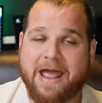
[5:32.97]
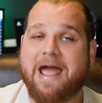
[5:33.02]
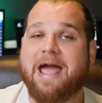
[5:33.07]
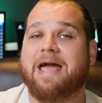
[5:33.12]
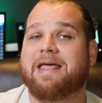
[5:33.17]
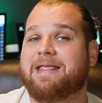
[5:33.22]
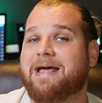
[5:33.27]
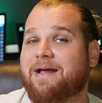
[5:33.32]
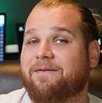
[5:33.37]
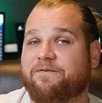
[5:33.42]

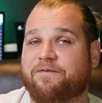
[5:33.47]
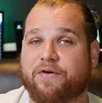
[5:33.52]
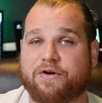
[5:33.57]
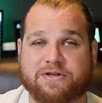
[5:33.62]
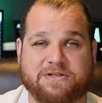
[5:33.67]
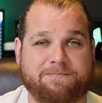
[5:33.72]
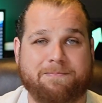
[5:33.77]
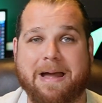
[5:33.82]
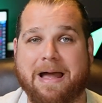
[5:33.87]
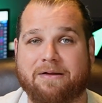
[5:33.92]
And that
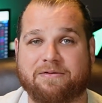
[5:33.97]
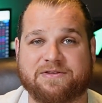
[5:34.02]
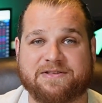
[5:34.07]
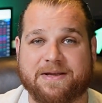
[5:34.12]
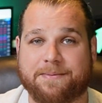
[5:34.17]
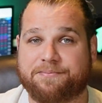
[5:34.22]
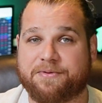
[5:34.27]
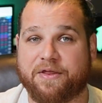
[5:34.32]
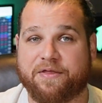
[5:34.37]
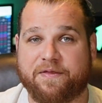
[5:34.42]
first bounce
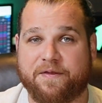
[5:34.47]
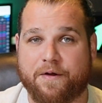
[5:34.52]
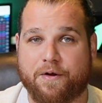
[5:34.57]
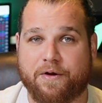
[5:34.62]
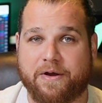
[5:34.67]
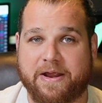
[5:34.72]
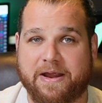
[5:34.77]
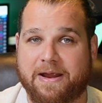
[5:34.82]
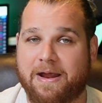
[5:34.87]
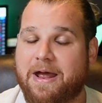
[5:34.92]
up to
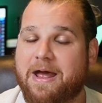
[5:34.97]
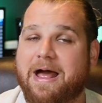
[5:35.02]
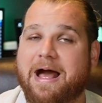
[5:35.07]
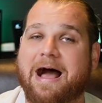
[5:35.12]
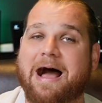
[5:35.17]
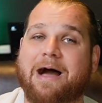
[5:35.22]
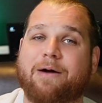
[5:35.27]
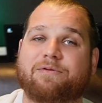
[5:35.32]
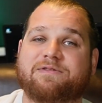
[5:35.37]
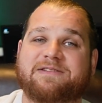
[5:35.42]
30,
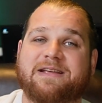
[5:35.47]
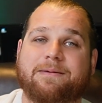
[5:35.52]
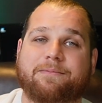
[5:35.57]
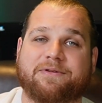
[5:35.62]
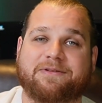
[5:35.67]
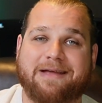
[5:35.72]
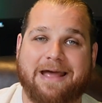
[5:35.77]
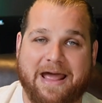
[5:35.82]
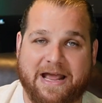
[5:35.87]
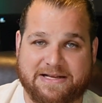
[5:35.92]
I was
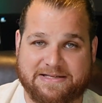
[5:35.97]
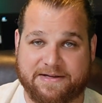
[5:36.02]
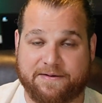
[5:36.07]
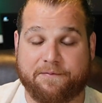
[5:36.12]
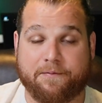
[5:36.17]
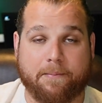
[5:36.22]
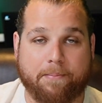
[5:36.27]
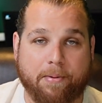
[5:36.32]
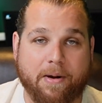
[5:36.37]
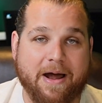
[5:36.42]
able to exit
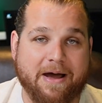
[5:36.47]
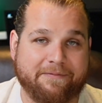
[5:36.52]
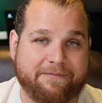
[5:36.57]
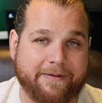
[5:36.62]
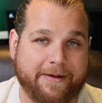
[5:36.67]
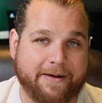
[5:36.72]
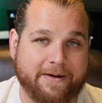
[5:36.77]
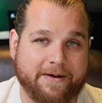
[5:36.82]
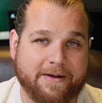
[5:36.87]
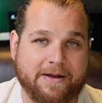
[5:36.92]
for
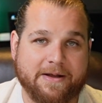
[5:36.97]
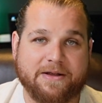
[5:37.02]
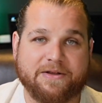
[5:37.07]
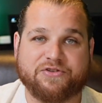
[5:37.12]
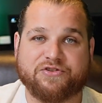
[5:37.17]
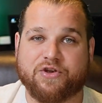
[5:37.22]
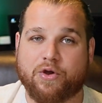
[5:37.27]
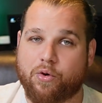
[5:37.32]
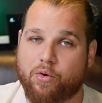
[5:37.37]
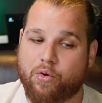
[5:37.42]
profit.
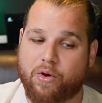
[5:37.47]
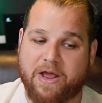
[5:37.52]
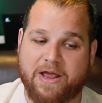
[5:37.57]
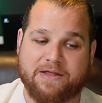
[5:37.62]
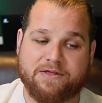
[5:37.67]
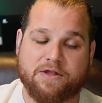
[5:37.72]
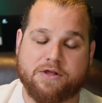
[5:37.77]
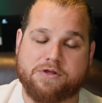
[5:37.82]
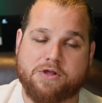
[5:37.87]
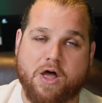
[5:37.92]
So
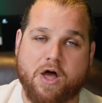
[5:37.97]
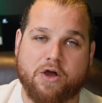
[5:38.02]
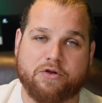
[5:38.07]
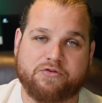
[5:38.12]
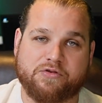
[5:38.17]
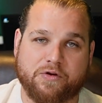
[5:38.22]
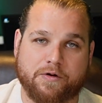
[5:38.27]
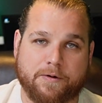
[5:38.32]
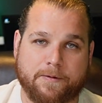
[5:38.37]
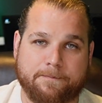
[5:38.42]
in the long
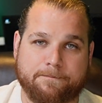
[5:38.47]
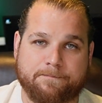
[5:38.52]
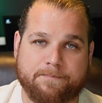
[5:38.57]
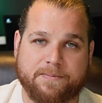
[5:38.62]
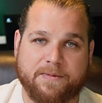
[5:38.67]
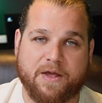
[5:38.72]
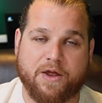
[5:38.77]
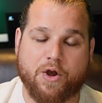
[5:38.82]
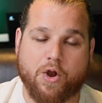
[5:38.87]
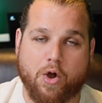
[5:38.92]
term,
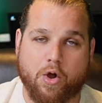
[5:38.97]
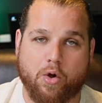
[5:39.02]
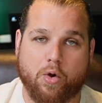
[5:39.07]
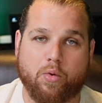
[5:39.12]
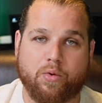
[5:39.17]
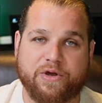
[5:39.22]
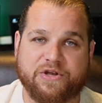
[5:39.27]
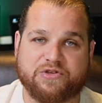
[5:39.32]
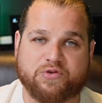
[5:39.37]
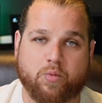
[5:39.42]
it
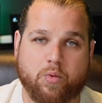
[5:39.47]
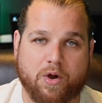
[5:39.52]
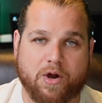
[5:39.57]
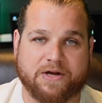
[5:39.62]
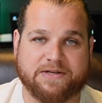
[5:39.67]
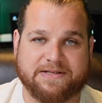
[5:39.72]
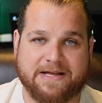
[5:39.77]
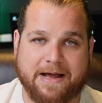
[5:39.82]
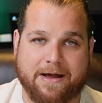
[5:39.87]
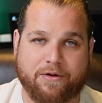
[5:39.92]
always
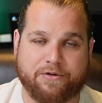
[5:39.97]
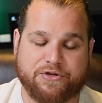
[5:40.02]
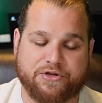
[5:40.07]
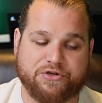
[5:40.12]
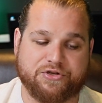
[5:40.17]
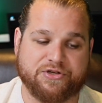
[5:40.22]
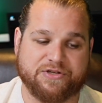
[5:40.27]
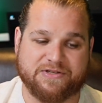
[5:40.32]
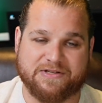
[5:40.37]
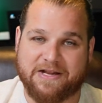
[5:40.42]
works out.
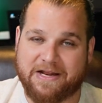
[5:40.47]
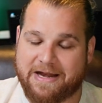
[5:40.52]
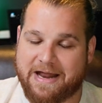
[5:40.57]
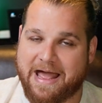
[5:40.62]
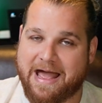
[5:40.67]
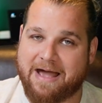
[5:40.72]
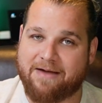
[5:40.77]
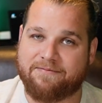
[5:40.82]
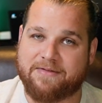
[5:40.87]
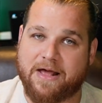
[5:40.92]
You just need to
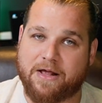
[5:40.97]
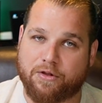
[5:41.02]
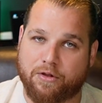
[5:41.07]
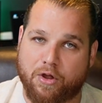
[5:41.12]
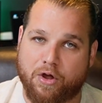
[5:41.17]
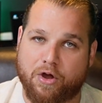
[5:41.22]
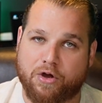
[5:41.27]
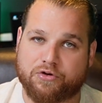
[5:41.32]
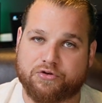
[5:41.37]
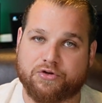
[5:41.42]
have that
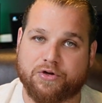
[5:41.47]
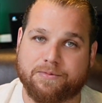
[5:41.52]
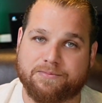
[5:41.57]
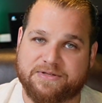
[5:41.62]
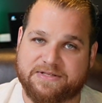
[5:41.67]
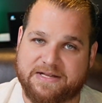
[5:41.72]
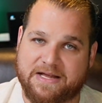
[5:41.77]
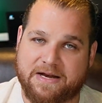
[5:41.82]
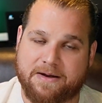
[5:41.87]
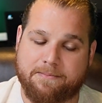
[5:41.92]
long-term
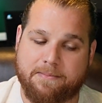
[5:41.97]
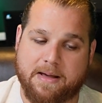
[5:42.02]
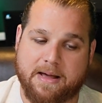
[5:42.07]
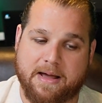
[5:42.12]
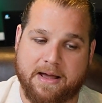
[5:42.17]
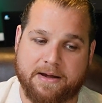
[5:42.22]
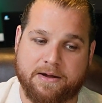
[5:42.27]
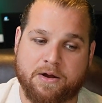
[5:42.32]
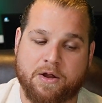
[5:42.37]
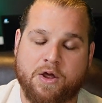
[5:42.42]
state of
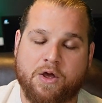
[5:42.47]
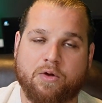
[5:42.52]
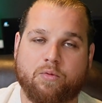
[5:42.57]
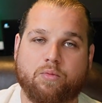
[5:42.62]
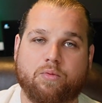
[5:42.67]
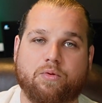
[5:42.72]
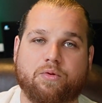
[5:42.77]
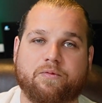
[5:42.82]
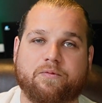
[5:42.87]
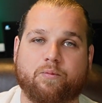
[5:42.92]
mind
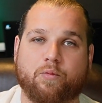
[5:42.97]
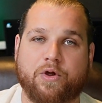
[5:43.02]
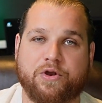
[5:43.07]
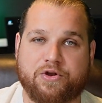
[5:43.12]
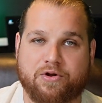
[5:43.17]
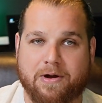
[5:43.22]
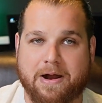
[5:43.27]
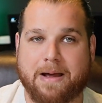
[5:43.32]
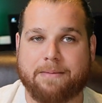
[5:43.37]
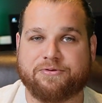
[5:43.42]
when
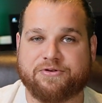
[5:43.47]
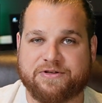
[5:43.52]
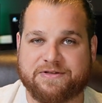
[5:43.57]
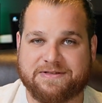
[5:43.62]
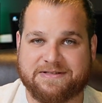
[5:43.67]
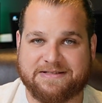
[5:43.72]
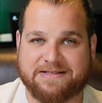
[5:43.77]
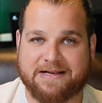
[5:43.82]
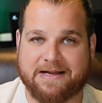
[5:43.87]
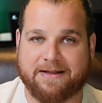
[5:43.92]
you're
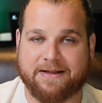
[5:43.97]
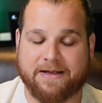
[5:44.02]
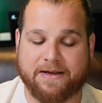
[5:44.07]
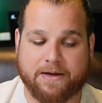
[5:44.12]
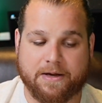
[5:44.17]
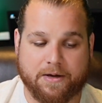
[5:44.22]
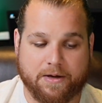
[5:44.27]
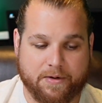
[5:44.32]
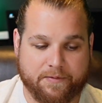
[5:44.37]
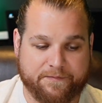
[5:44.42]
options
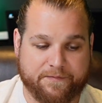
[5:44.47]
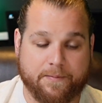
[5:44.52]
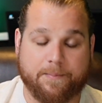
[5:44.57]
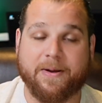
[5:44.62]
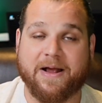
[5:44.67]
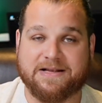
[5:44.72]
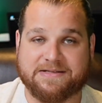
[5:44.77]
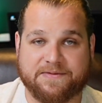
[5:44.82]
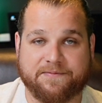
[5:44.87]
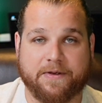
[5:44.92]
selling for
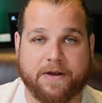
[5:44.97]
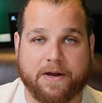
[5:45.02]
passive